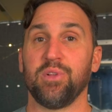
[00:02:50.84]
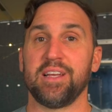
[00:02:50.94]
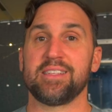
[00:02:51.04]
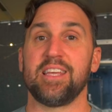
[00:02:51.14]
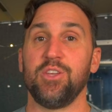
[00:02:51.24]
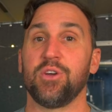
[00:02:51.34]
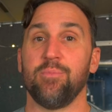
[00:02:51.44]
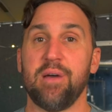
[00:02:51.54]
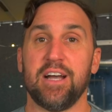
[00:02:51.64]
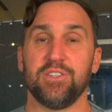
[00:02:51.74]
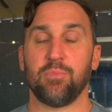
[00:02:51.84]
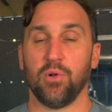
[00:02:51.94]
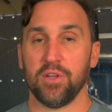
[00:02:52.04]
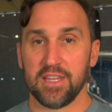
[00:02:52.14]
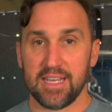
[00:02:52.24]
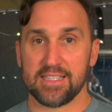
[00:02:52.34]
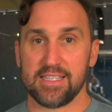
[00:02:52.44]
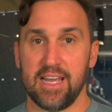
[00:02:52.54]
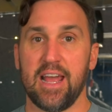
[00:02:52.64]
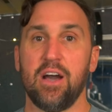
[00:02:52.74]
place that you could imagine. Pulling the
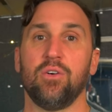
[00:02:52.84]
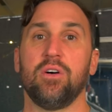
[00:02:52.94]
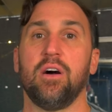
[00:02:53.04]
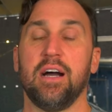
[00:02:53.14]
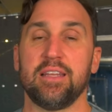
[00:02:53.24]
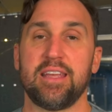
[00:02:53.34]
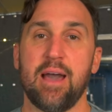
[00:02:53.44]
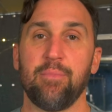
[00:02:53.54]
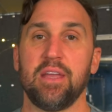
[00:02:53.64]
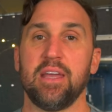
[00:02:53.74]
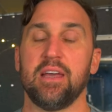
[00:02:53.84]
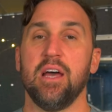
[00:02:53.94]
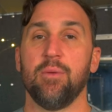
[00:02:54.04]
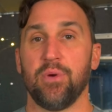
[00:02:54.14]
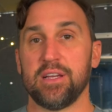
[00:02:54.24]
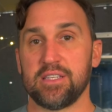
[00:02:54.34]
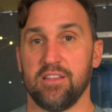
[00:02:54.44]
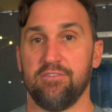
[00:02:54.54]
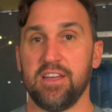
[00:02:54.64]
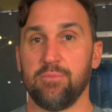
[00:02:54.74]
cassette out, uncapping it, pressing
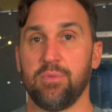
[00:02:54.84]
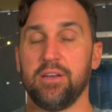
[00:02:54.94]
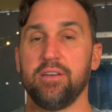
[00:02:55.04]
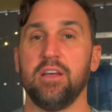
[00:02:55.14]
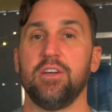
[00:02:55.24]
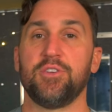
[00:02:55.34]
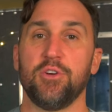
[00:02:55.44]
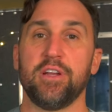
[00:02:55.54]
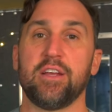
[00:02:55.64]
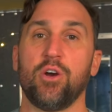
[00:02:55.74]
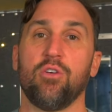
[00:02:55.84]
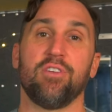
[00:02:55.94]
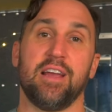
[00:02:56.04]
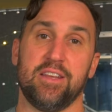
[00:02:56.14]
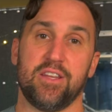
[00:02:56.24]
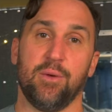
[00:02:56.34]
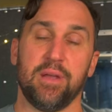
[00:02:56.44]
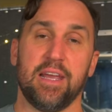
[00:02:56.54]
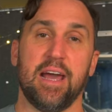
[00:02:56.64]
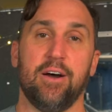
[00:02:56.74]
the vent button, turning it over and
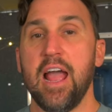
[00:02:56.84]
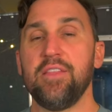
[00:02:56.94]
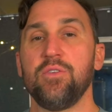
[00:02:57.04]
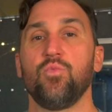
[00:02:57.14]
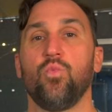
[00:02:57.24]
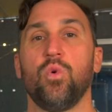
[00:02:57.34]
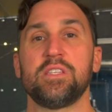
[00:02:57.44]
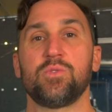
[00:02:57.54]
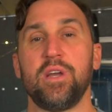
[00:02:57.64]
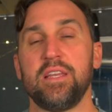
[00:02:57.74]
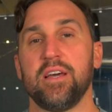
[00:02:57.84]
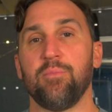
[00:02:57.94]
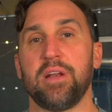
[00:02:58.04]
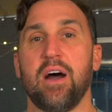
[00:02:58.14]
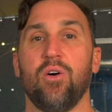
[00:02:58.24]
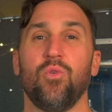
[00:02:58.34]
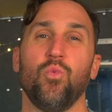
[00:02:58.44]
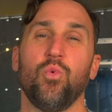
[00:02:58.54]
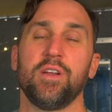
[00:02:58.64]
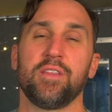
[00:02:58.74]
dumping it out. And then once we dump it out,
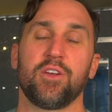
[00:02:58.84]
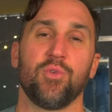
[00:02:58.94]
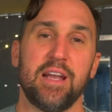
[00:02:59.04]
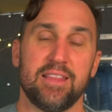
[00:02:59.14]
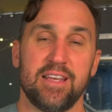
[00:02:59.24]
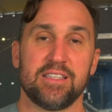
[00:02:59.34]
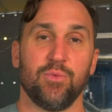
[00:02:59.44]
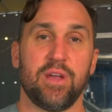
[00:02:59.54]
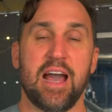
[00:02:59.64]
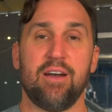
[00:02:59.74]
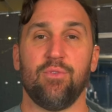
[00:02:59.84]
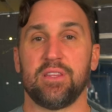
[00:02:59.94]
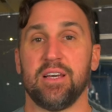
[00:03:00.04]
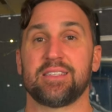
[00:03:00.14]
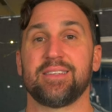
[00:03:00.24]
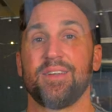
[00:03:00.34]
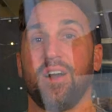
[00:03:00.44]
one of the great things that we have with us